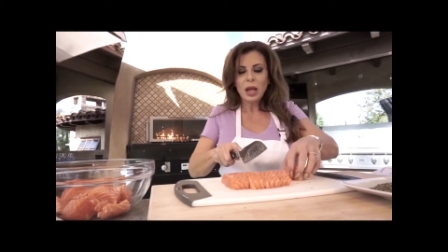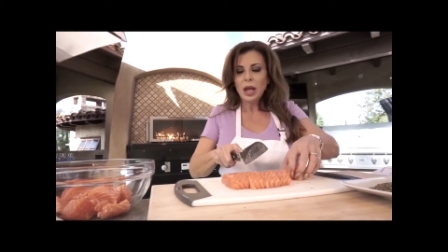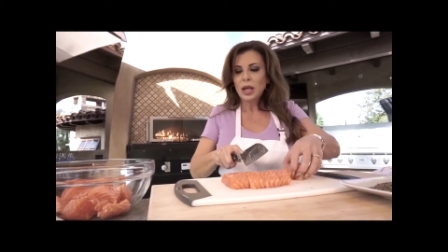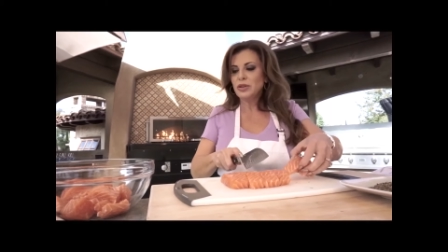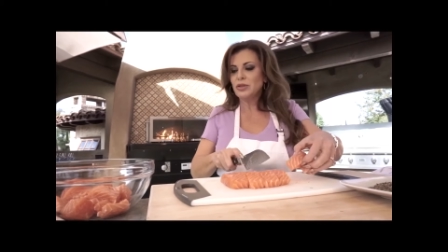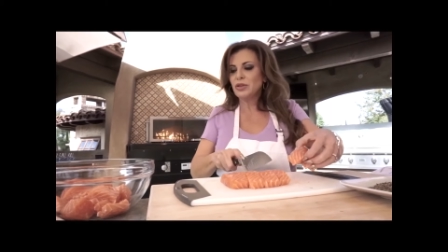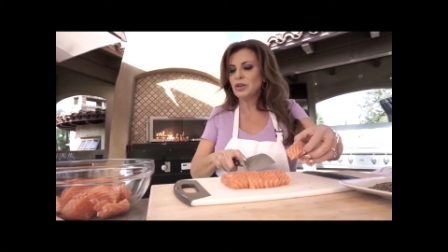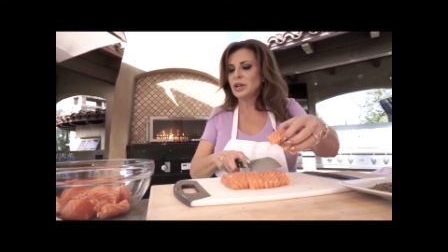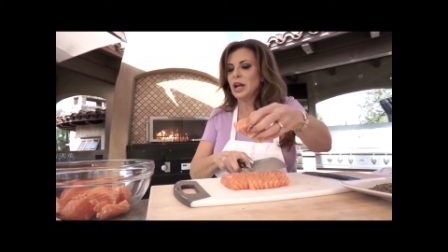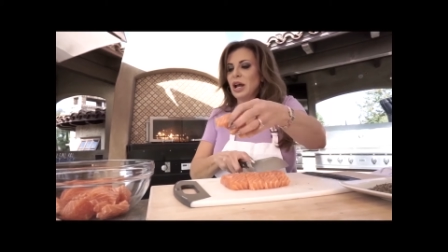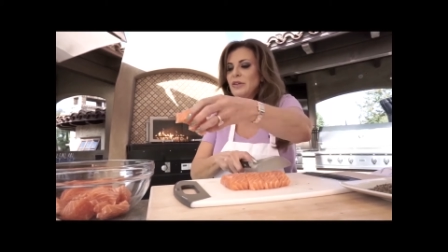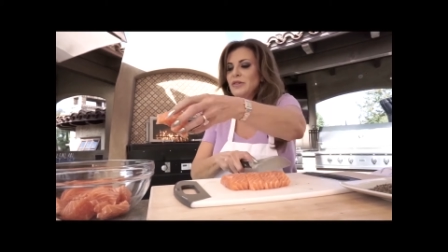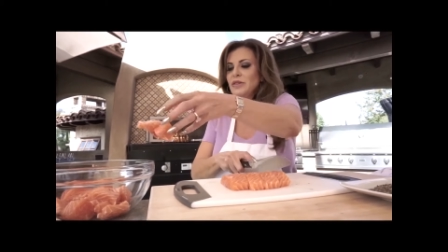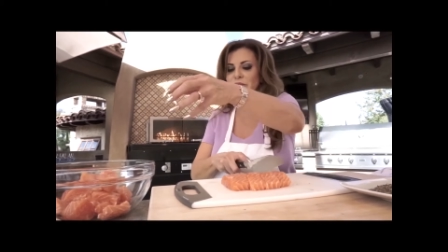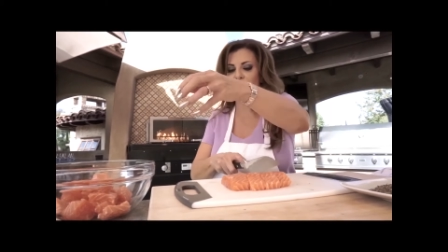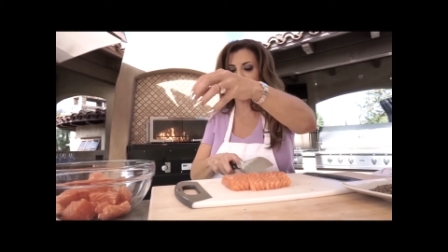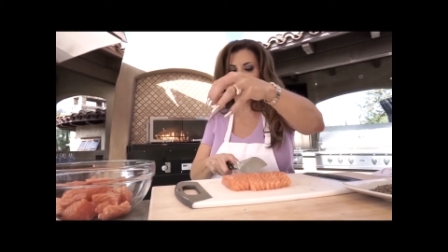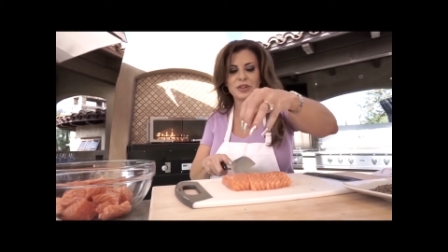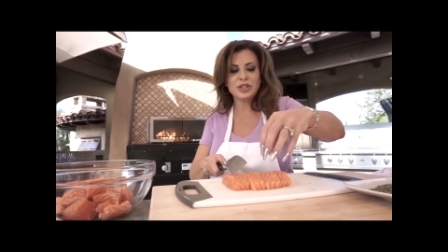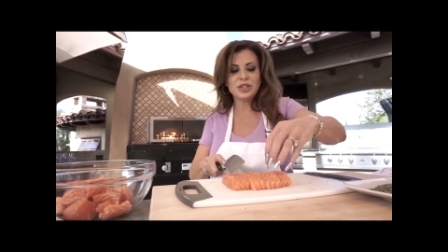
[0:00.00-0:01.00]
You can have
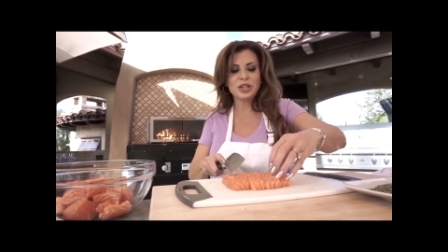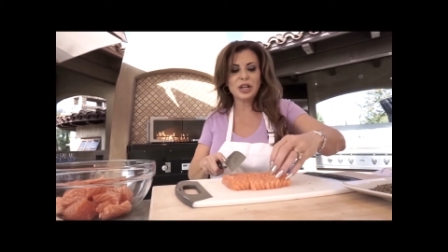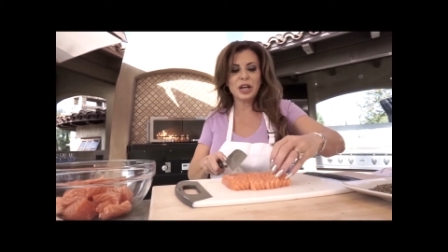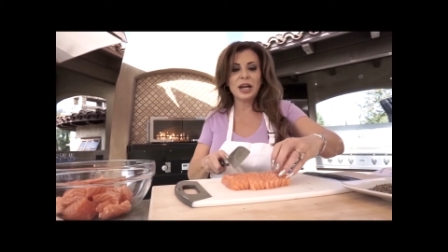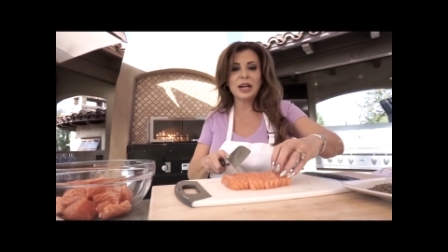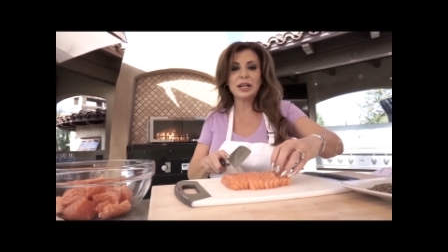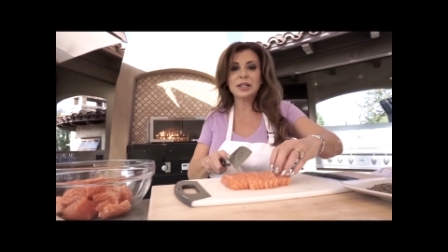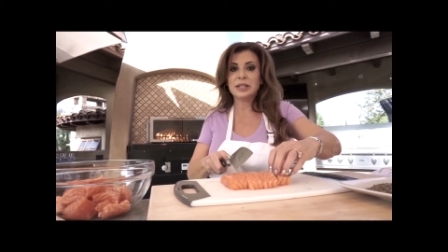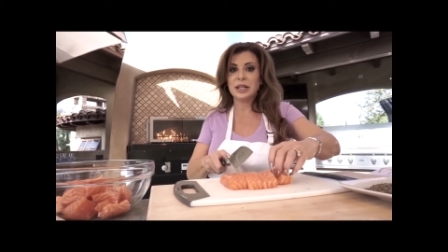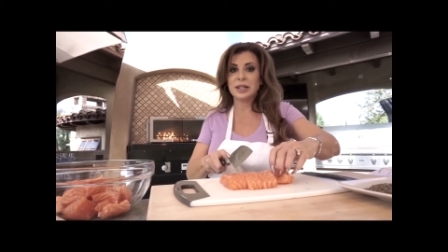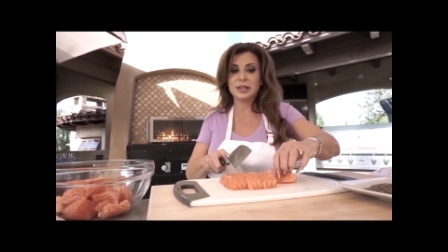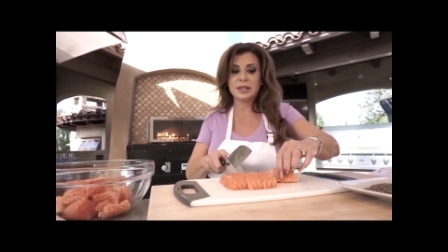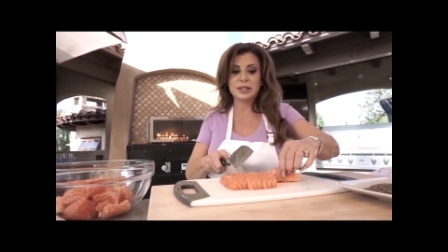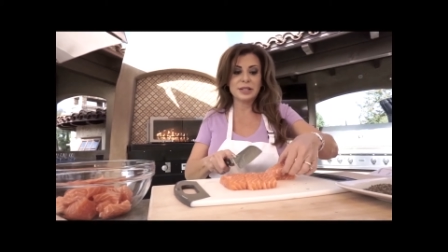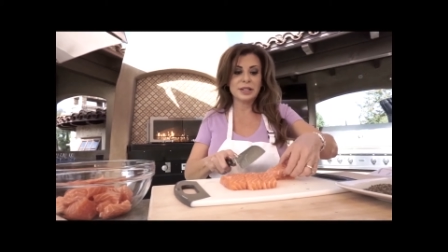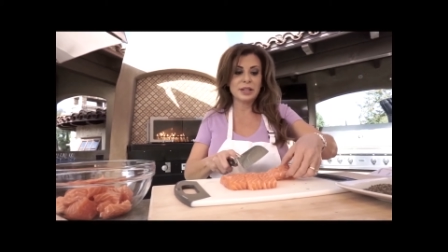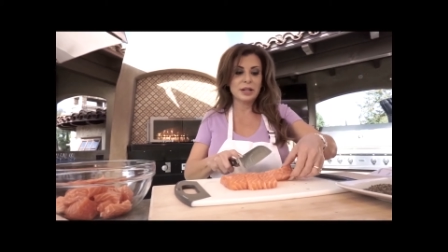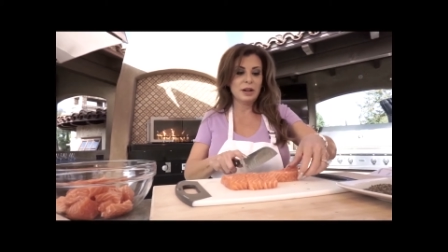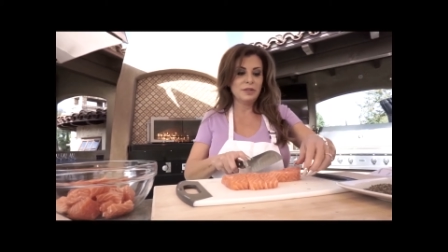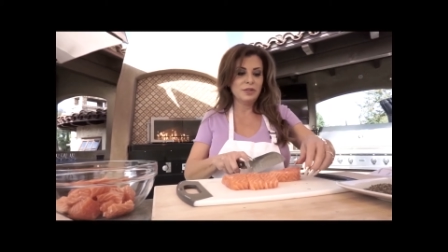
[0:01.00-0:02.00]
your fish guy take the
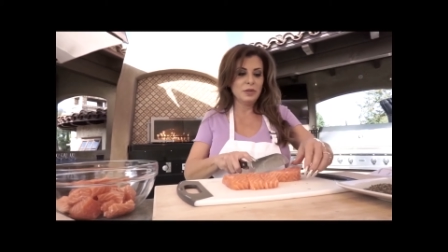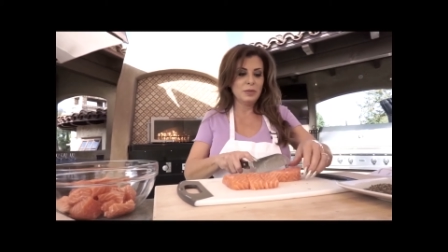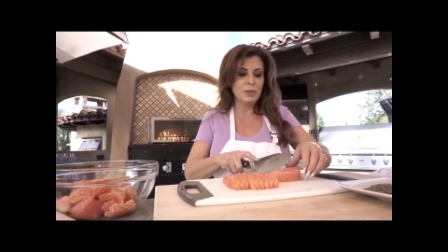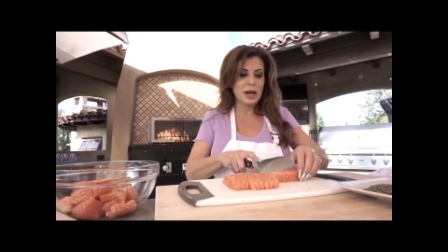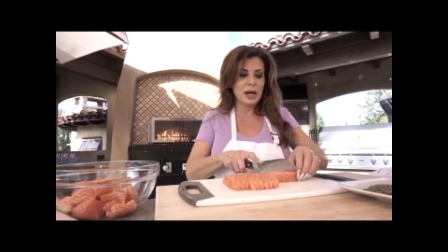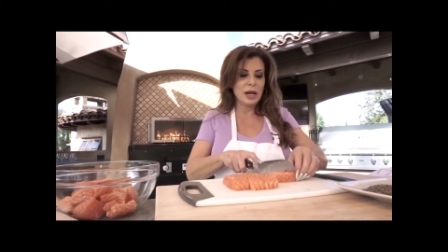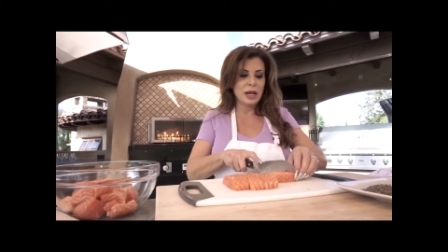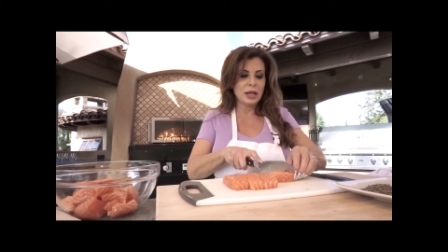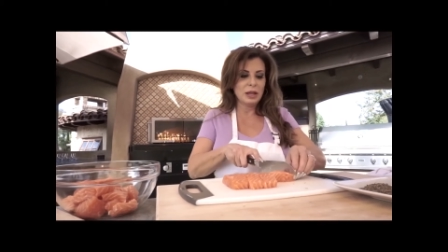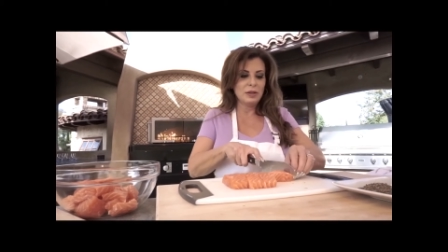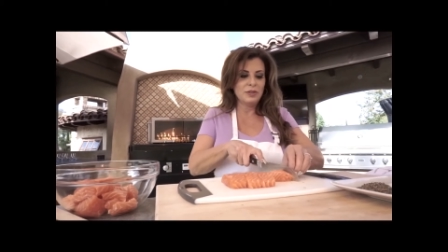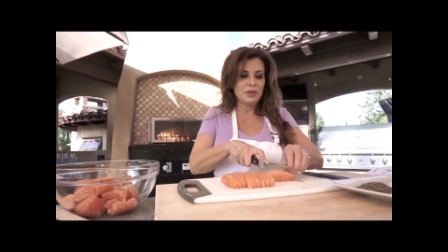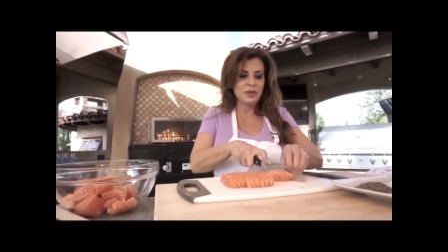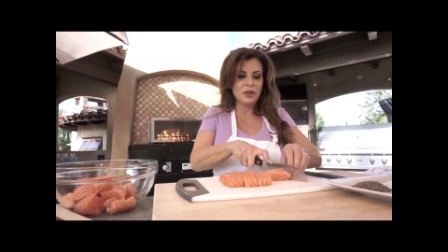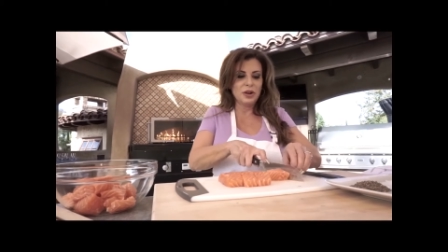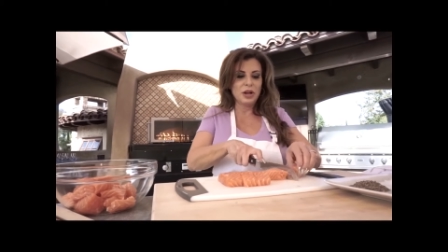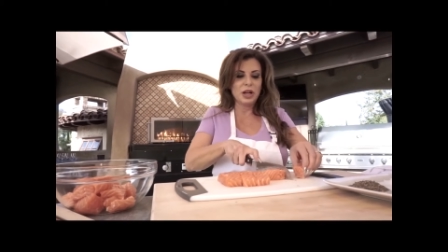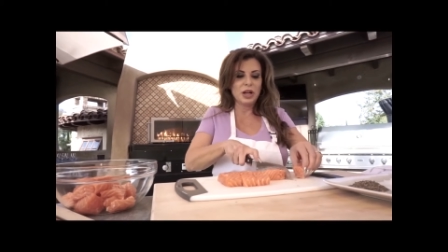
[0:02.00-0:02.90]
skin off the back if you're not